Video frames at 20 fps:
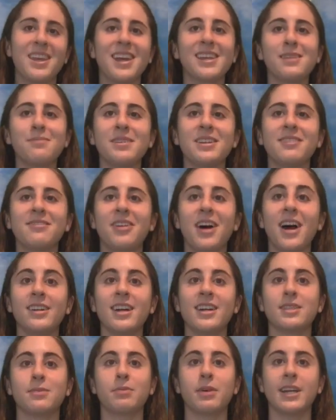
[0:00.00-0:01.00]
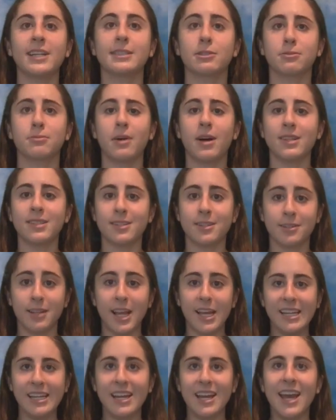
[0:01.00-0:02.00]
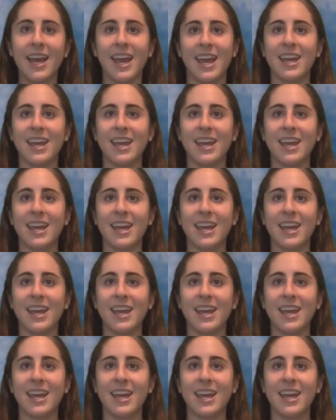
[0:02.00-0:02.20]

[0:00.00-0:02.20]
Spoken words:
It can be defined as the plant's response to light,